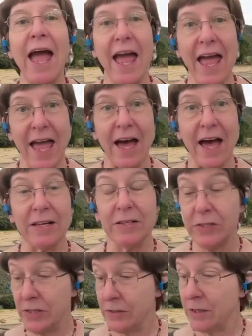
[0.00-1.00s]

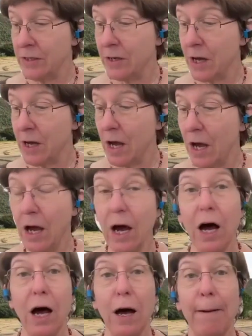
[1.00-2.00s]
And
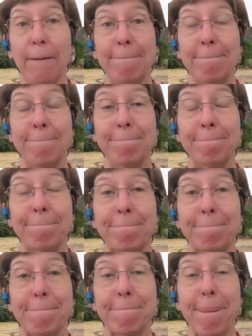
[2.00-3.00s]

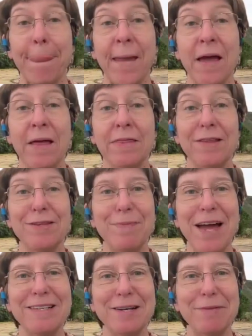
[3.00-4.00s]
then the
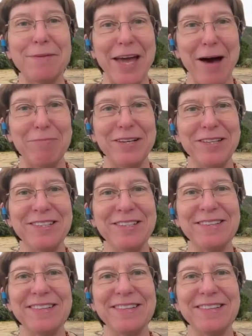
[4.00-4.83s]
pandemic happened,